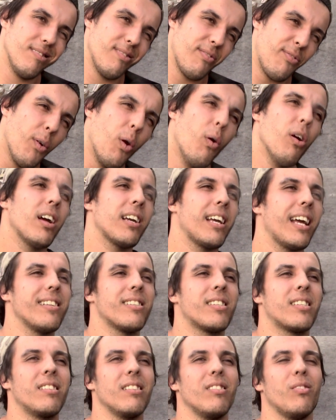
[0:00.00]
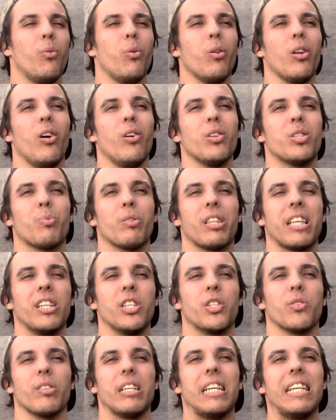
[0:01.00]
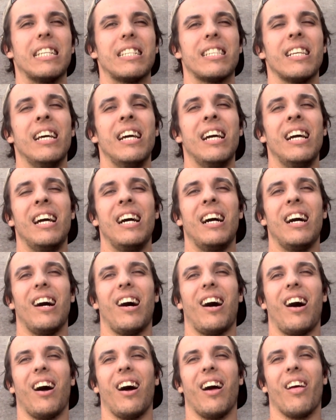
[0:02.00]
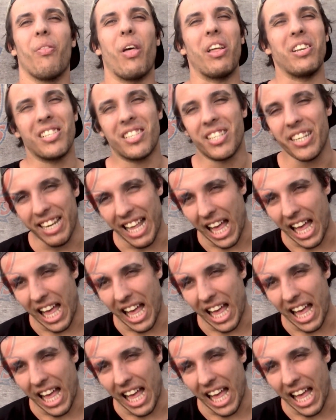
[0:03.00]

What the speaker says: fought against all odds with injuries. They just didn't